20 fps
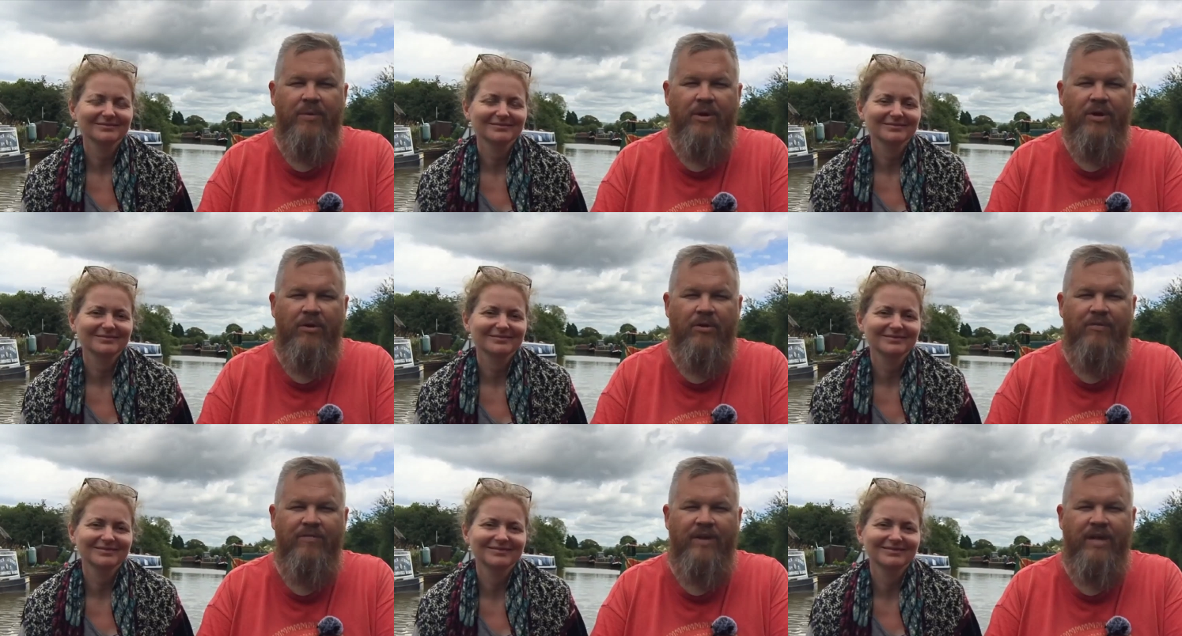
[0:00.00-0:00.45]
Speaker 1: you
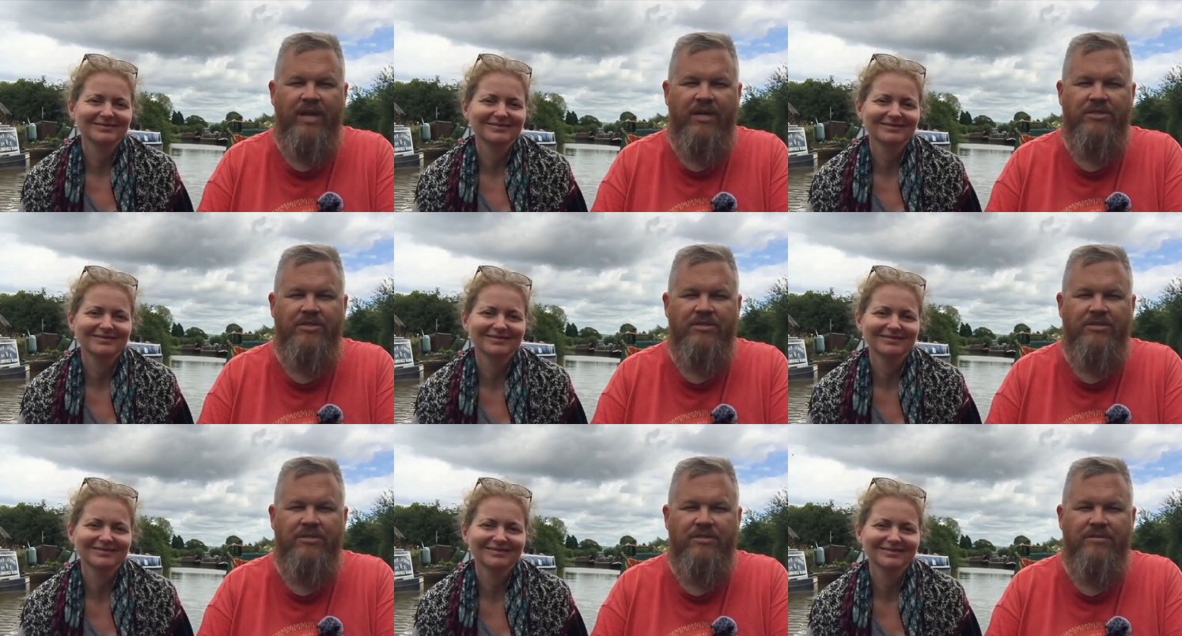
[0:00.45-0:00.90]
want
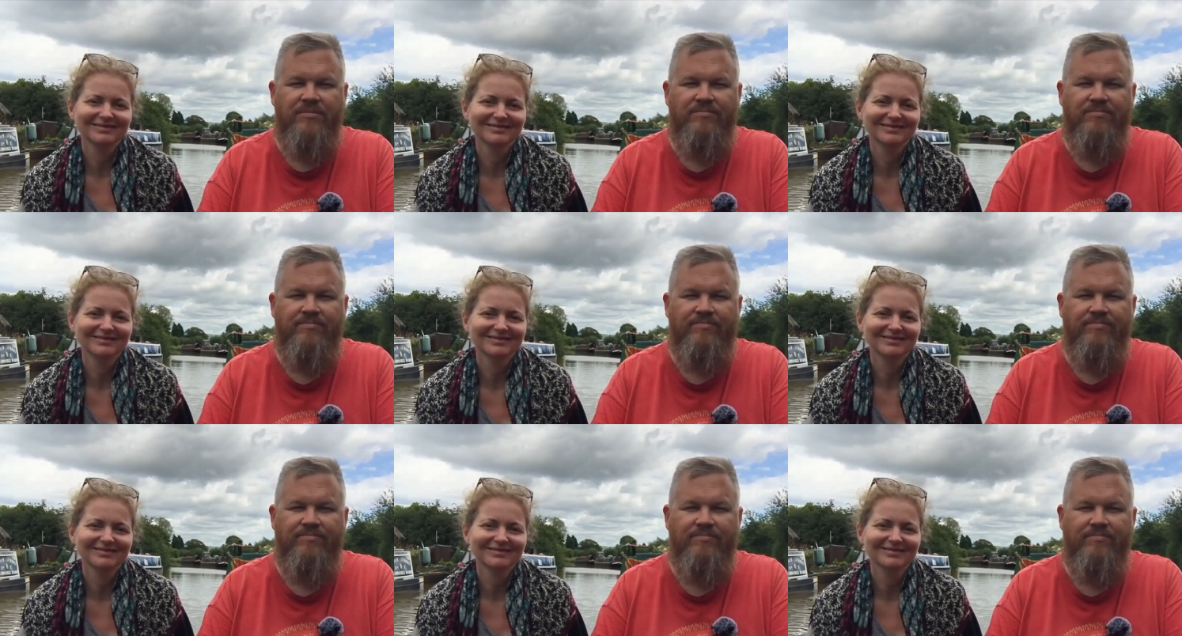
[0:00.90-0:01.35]
notifications.
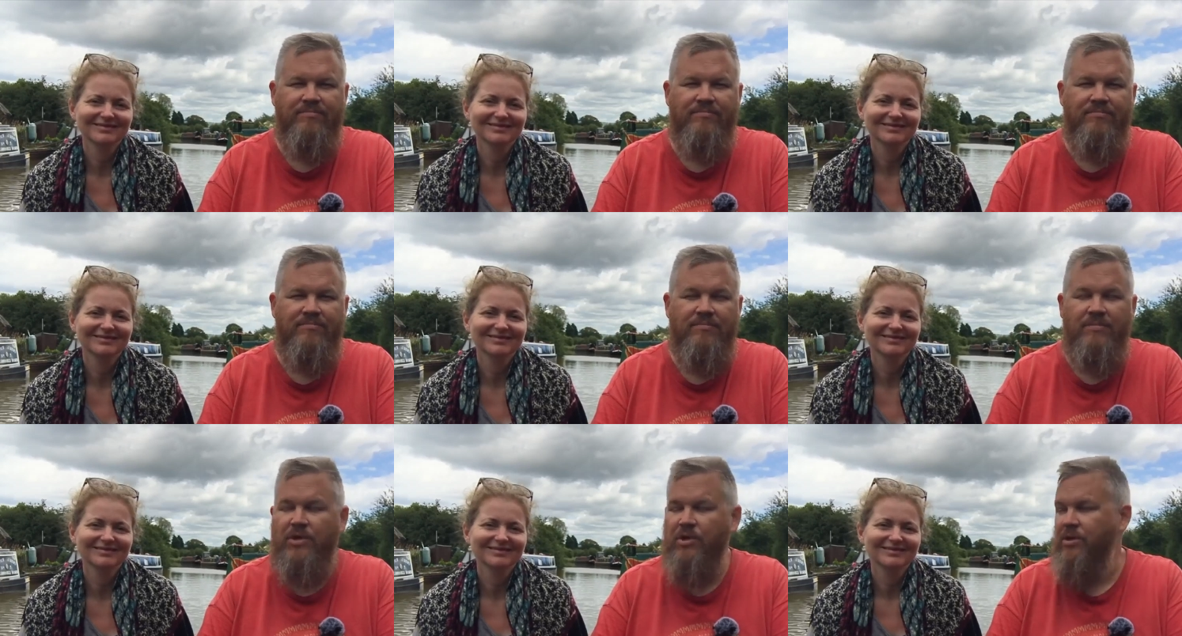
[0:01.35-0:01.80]

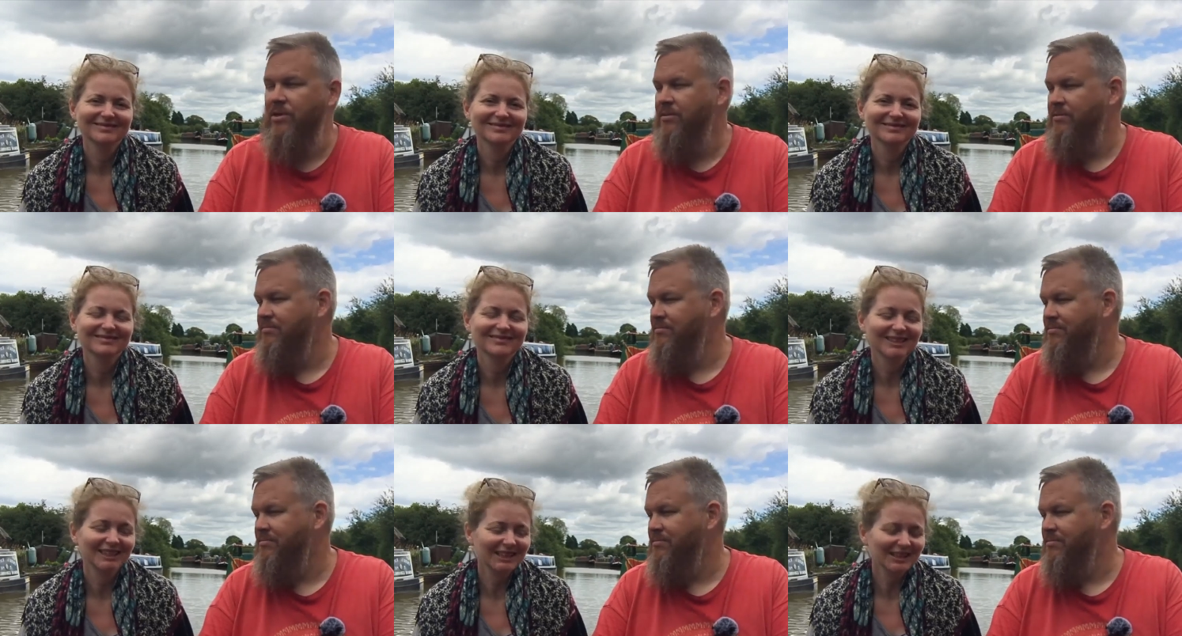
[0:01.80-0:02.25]
Good?
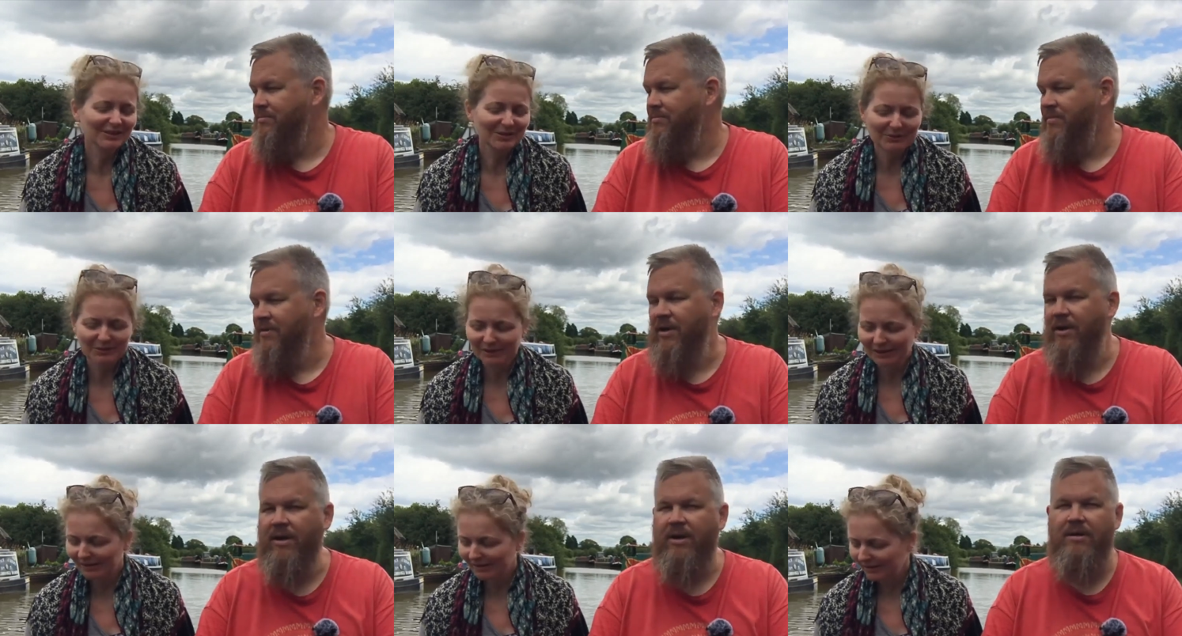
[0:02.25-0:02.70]
Yeah,
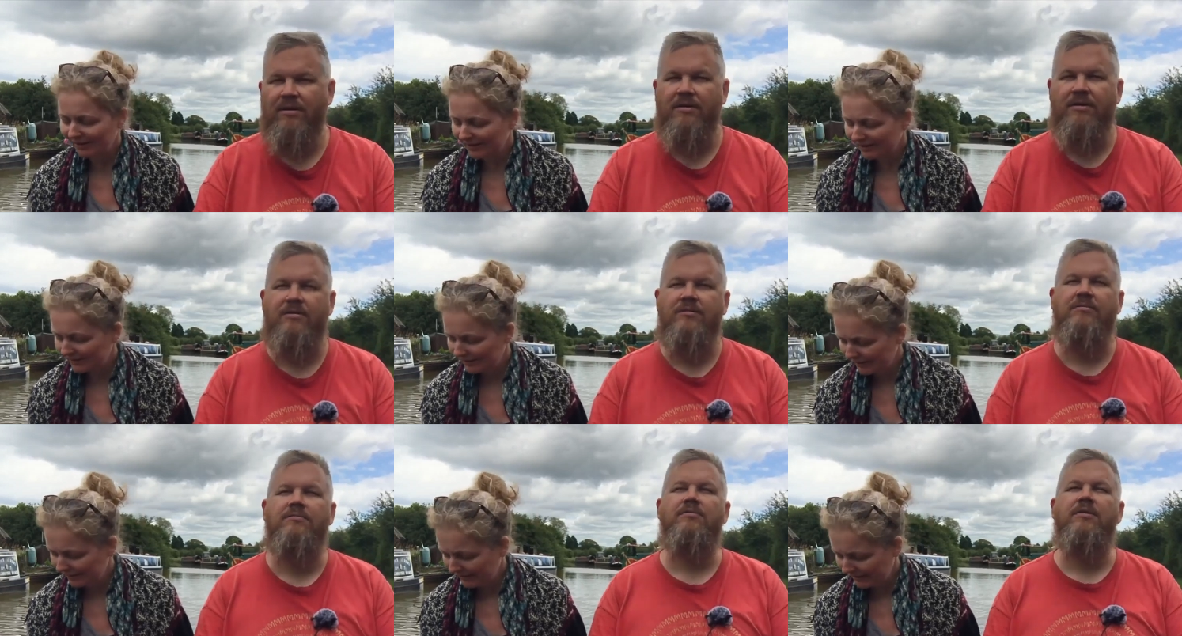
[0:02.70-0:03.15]
it's really good.
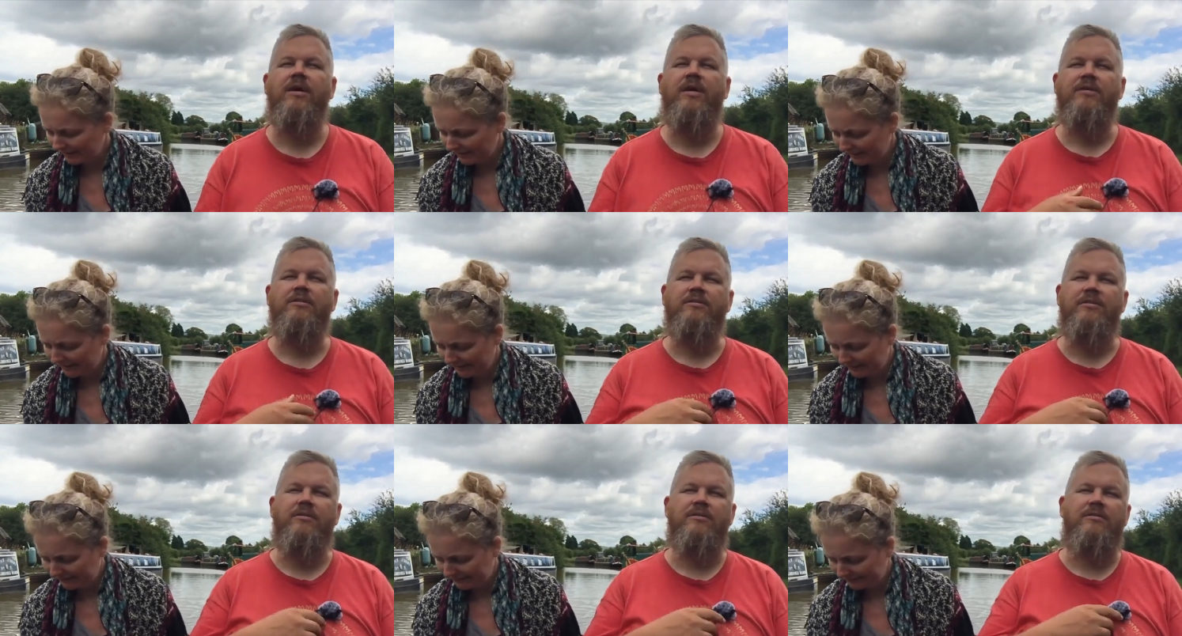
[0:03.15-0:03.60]
Right.
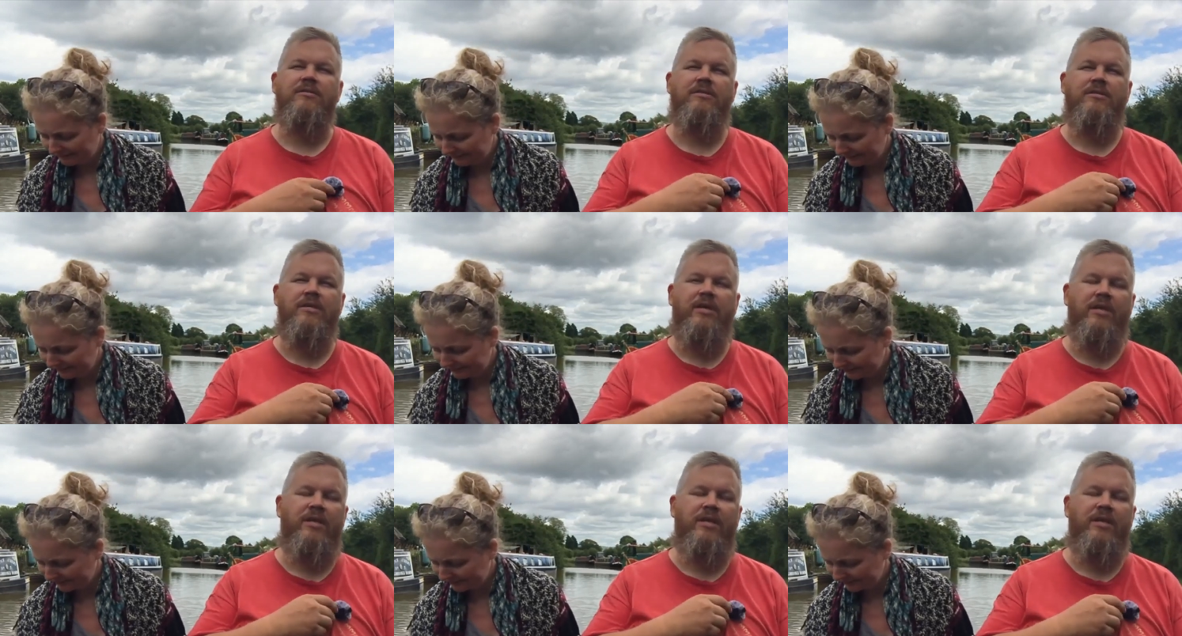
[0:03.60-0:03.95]
Excellent. I